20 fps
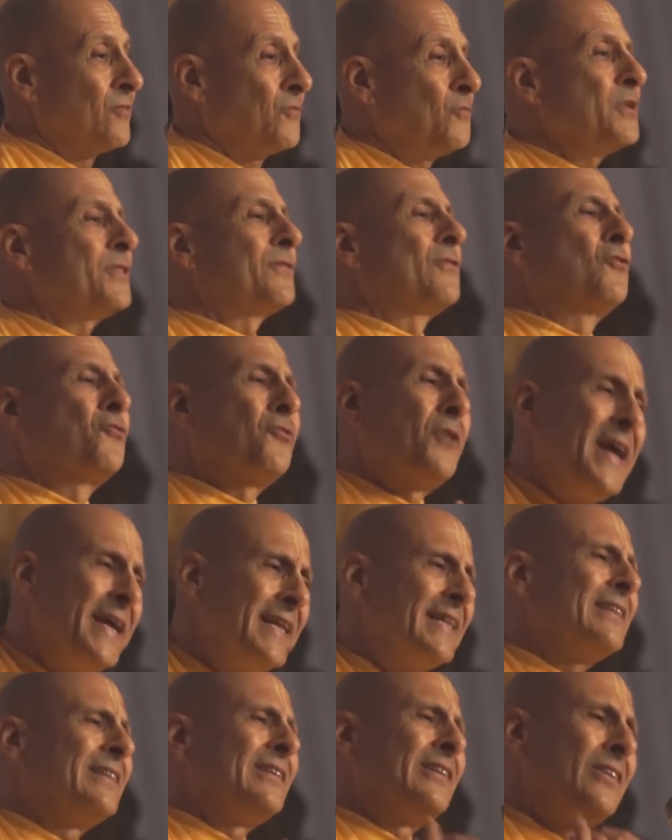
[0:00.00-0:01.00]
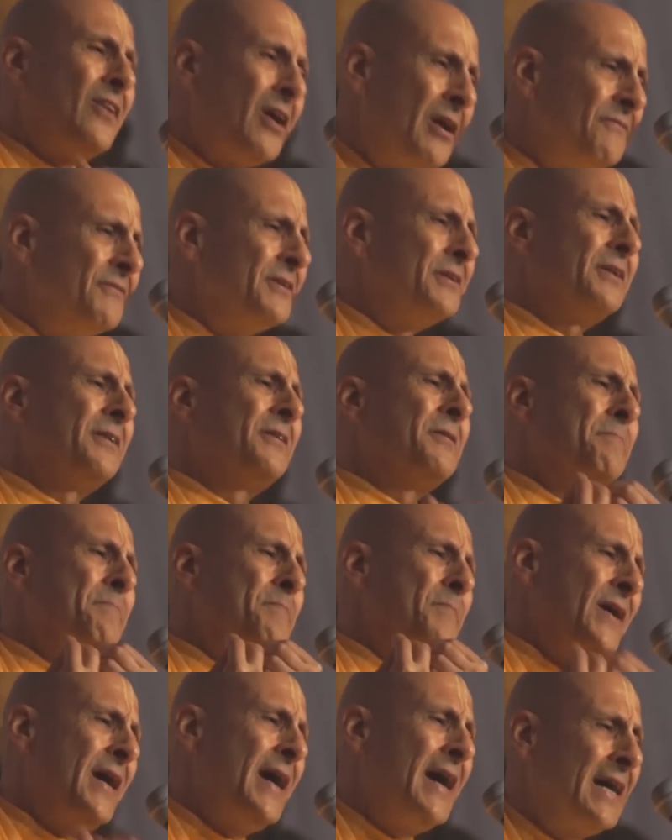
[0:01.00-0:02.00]
With great love and
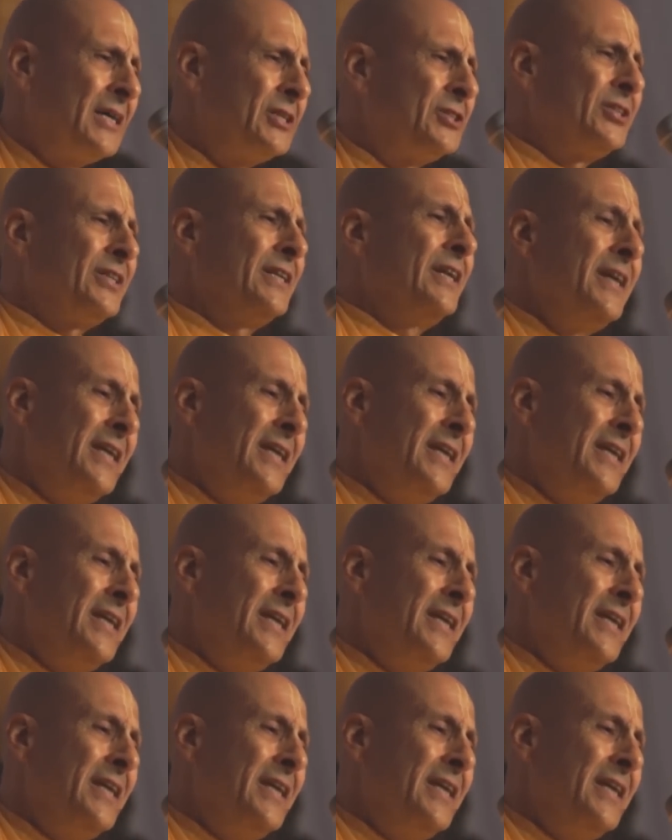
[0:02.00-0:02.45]
compassion,